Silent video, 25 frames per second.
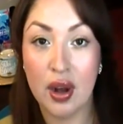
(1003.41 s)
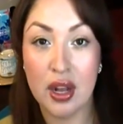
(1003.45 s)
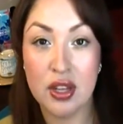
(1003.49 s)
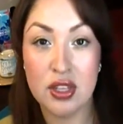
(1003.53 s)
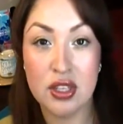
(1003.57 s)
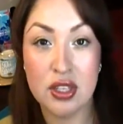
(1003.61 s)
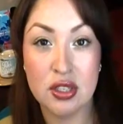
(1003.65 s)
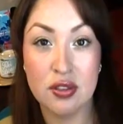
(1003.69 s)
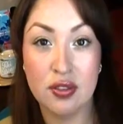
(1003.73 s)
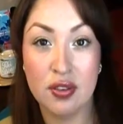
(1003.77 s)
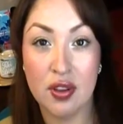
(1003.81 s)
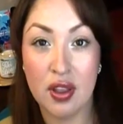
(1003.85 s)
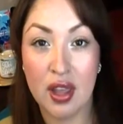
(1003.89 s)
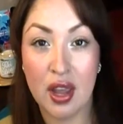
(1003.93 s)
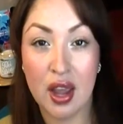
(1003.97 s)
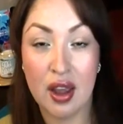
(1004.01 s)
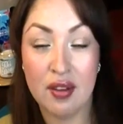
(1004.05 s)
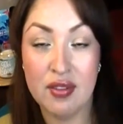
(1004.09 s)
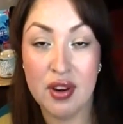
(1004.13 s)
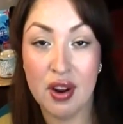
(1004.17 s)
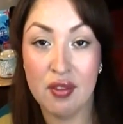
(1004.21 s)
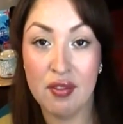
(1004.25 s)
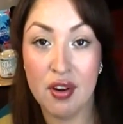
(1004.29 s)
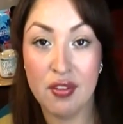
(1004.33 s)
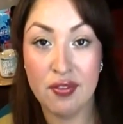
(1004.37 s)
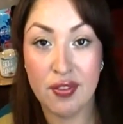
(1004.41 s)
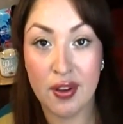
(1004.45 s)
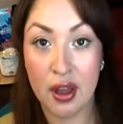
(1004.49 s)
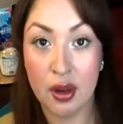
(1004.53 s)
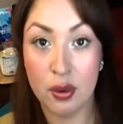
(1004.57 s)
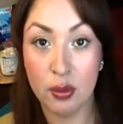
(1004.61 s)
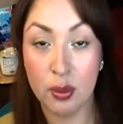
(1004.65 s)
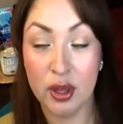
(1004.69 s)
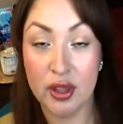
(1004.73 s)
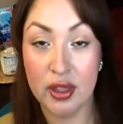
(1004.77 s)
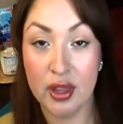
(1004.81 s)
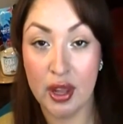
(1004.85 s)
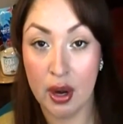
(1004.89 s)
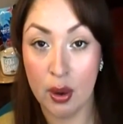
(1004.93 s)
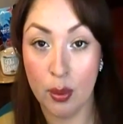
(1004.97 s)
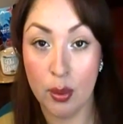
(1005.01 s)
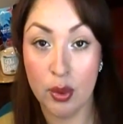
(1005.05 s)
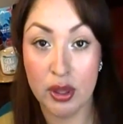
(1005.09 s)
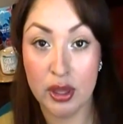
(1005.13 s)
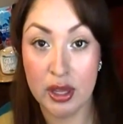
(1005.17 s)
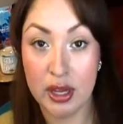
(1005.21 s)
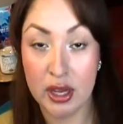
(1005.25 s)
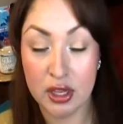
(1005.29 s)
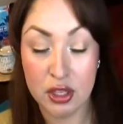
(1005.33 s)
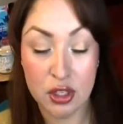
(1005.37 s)
I just feel like I've never found one that I
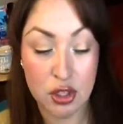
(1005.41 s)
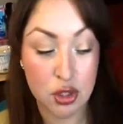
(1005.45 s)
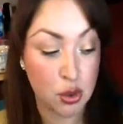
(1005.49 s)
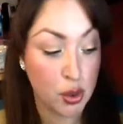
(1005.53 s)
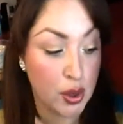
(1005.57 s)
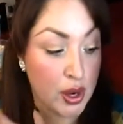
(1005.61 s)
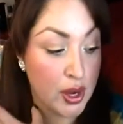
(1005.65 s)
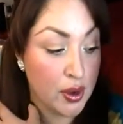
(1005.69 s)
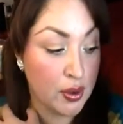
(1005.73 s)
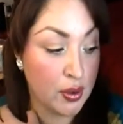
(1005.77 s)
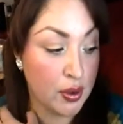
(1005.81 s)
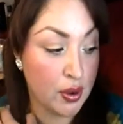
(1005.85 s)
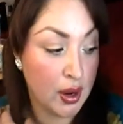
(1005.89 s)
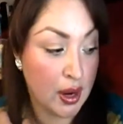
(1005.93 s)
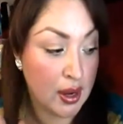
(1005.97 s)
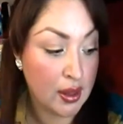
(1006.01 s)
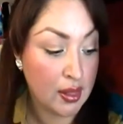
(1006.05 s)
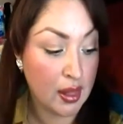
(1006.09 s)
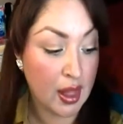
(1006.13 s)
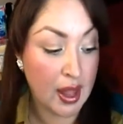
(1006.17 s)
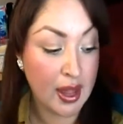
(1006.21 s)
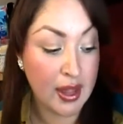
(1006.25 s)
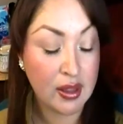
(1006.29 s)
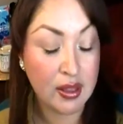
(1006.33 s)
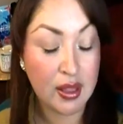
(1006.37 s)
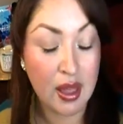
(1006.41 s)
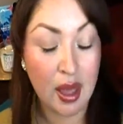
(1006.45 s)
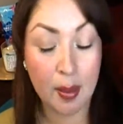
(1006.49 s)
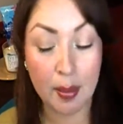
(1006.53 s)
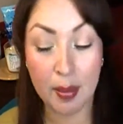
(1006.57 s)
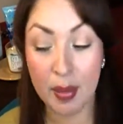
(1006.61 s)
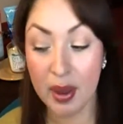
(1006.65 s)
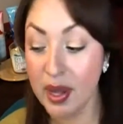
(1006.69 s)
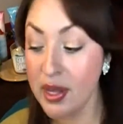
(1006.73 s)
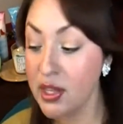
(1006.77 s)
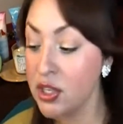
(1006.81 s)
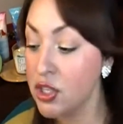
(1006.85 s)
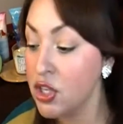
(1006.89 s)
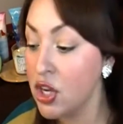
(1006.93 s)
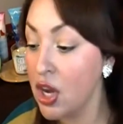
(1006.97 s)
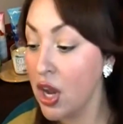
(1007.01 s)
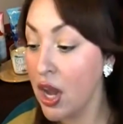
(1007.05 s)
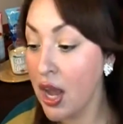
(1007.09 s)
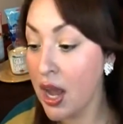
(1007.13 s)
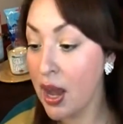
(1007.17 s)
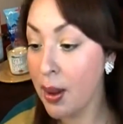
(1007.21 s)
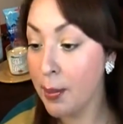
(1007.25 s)
really enjoy or I like that much.